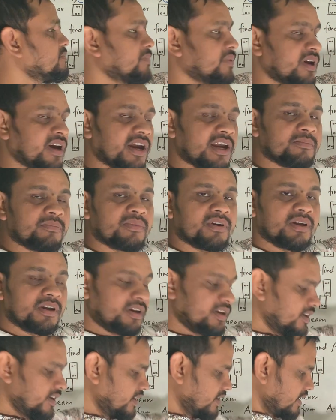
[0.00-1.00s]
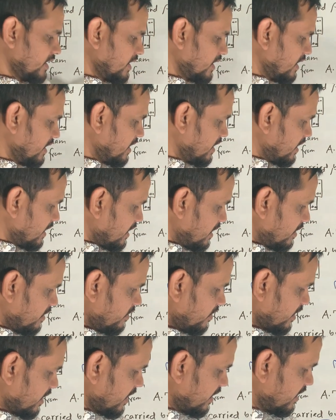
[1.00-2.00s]
prime.
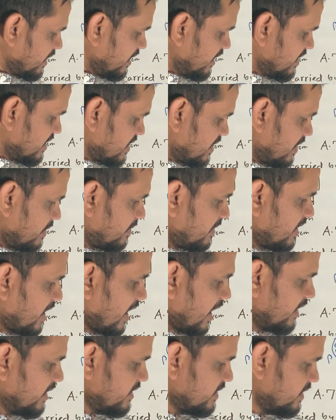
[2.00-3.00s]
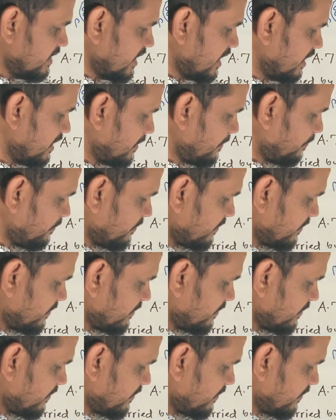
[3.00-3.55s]
Okay, then step number 9 is that.